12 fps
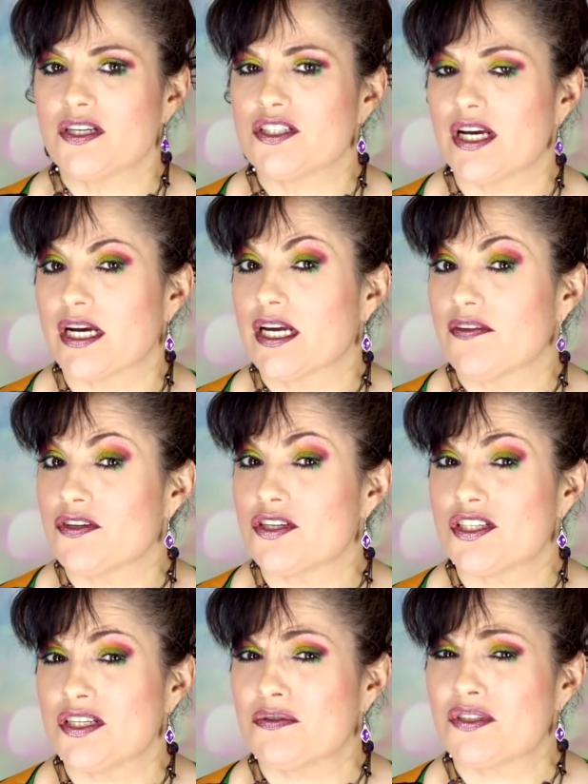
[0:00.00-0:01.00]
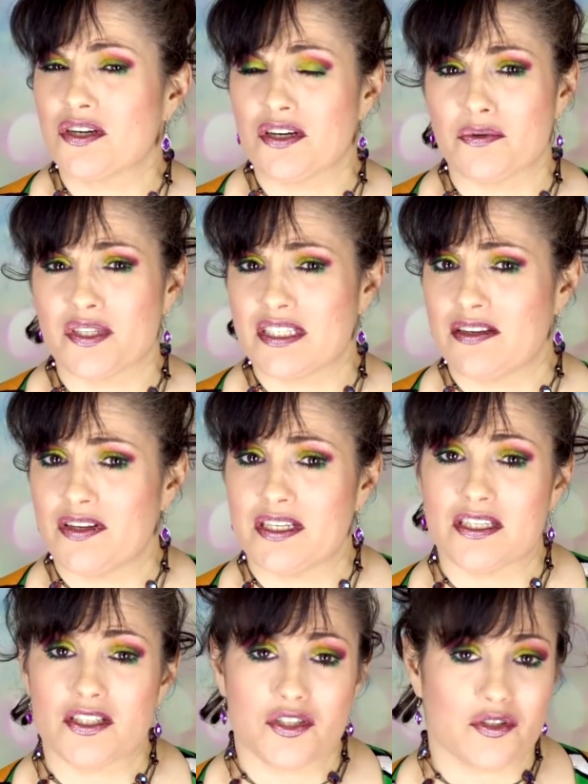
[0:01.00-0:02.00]
check after she started receiving
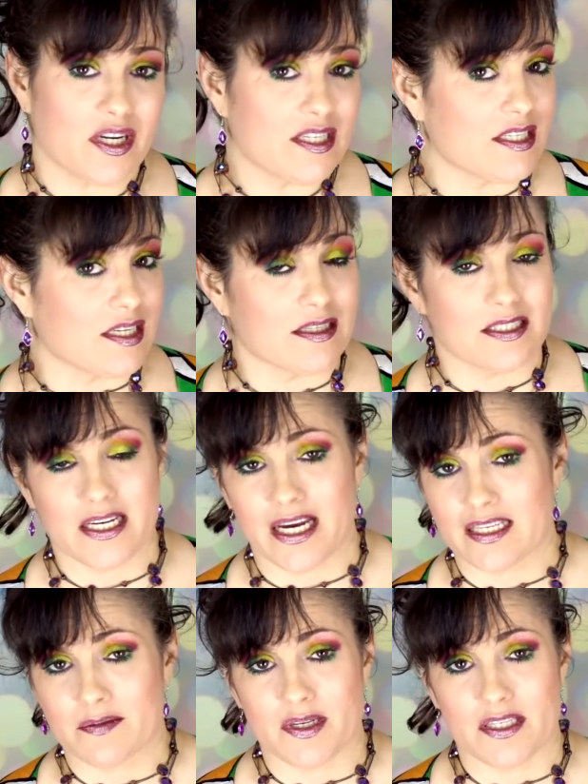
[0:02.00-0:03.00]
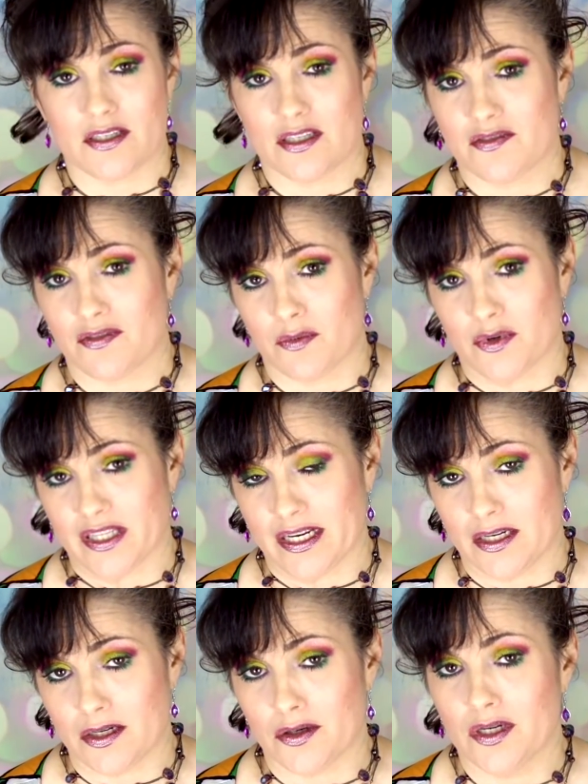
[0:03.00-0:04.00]
distressing text messages from
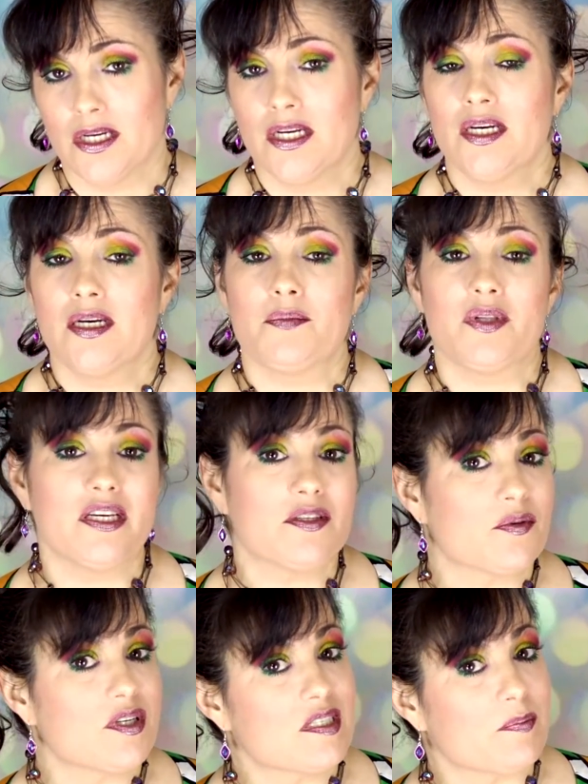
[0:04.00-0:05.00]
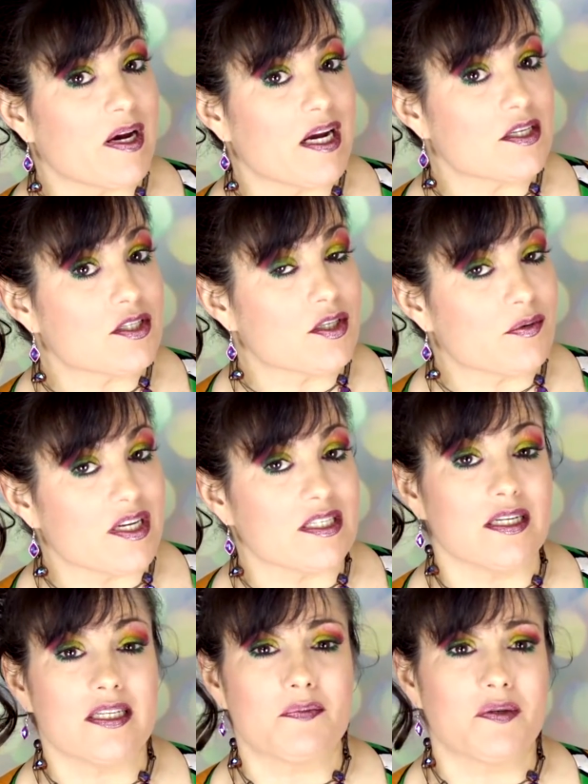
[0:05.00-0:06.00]
Orlando. Police were dispatched to the
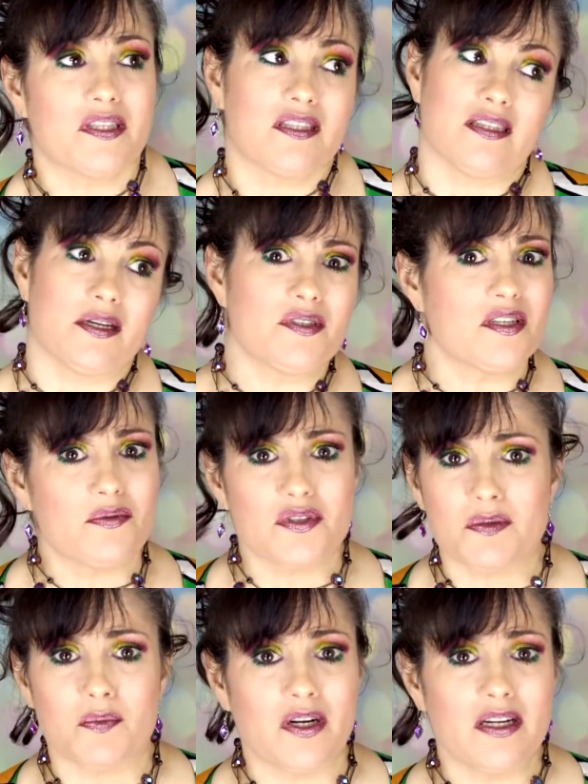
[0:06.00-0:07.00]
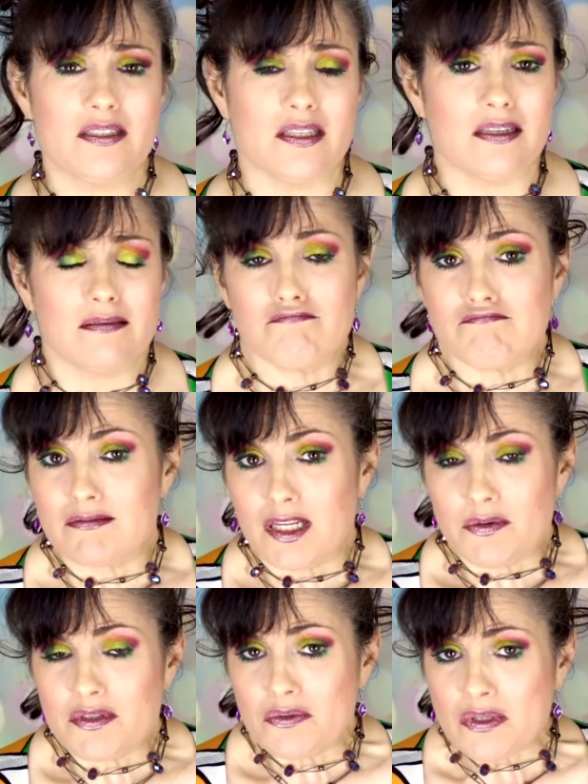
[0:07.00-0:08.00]
residence, but there was no response, and
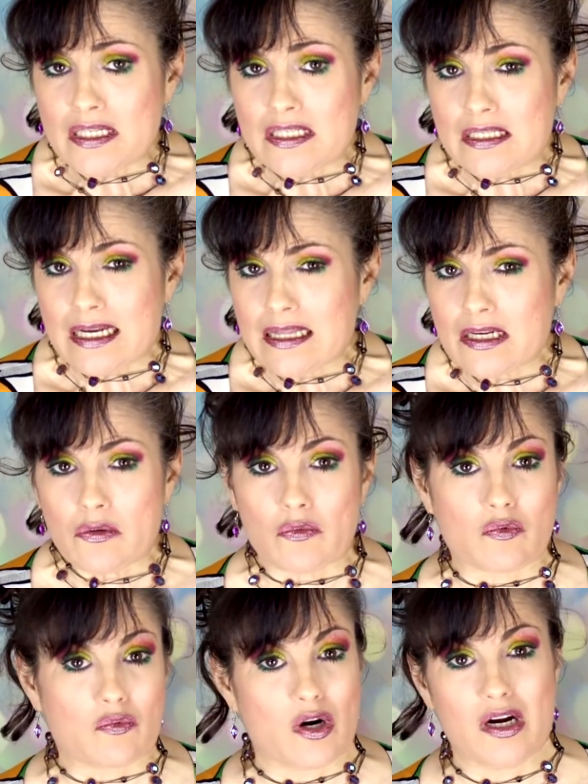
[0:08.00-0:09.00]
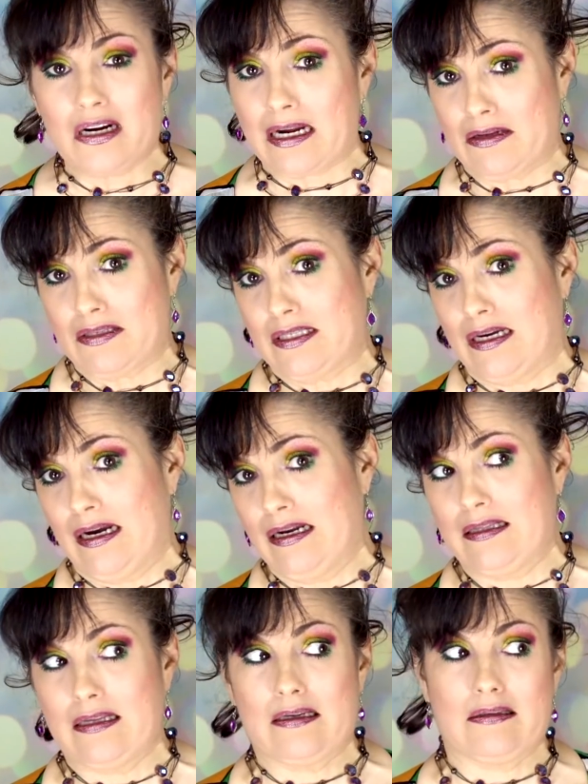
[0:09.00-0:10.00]
there was really nothing wrong
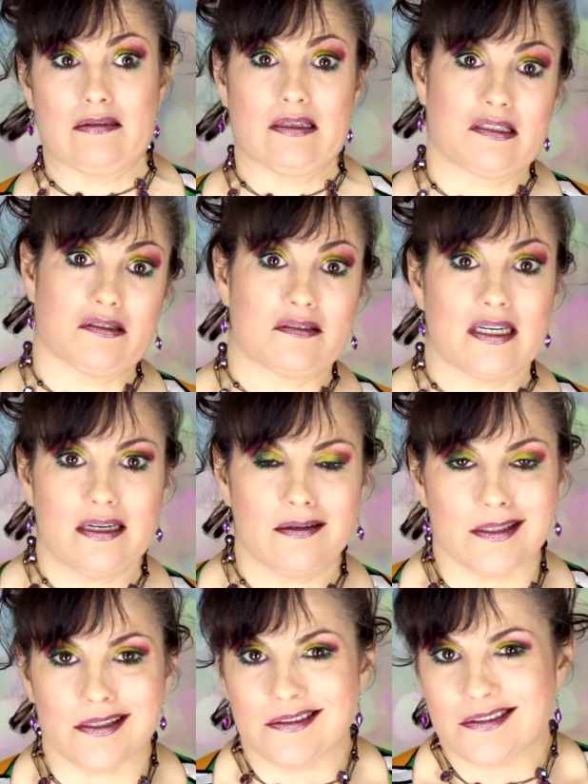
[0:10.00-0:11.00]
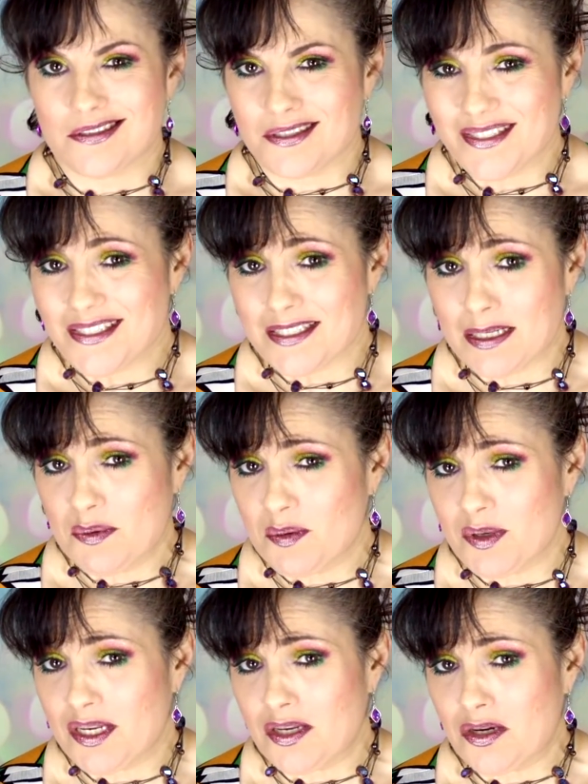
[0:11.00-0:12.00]
outside, and they looked around, and there just seemed to
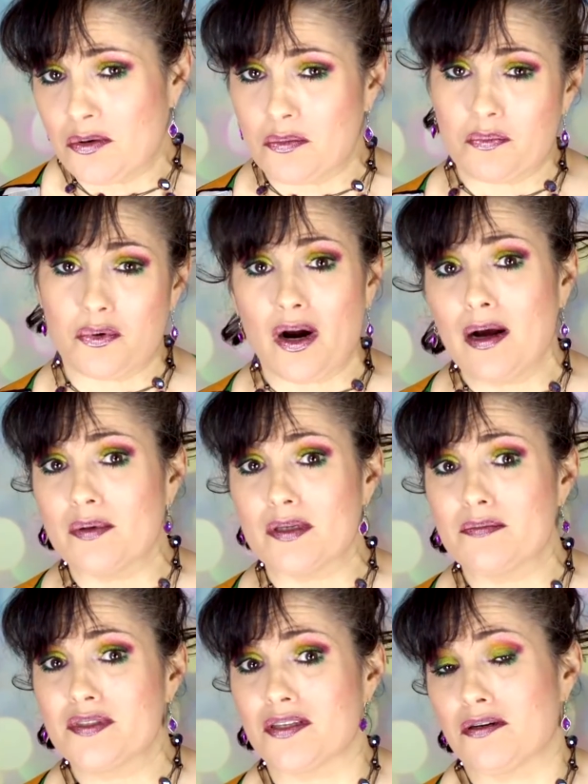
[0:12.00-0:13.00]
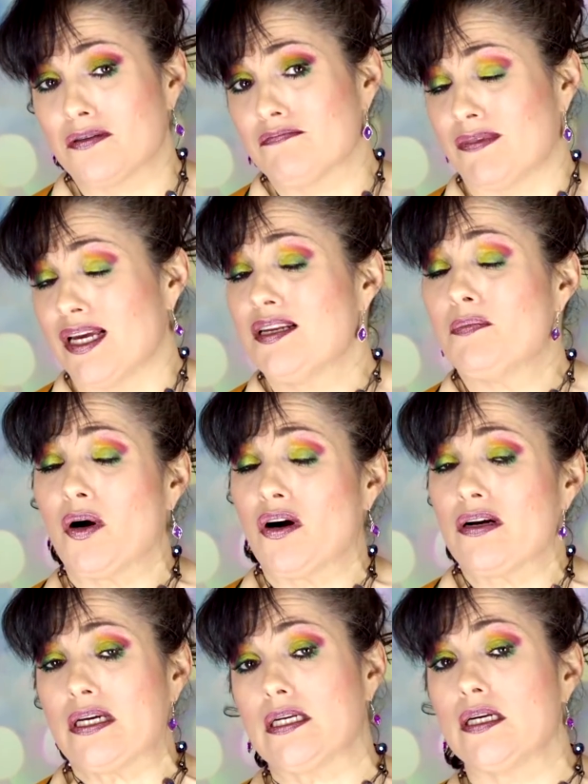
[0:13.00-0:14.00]
be no problem, so they
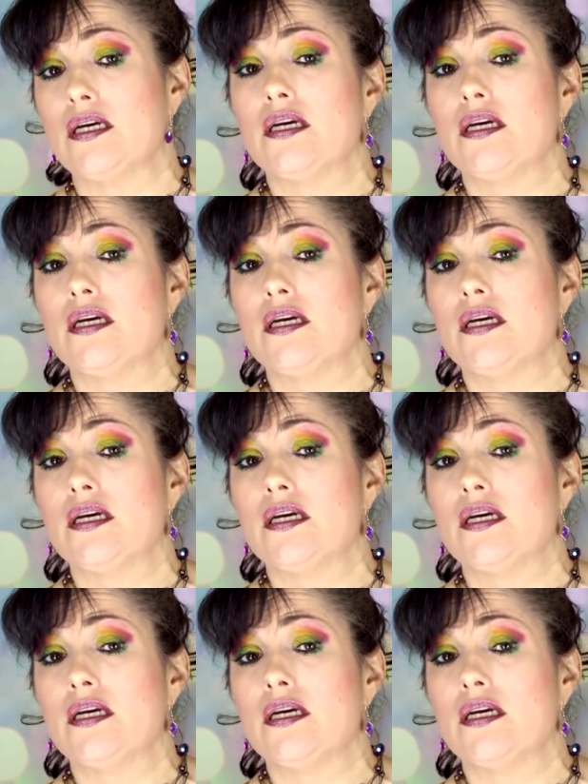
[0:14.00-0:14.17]
departed.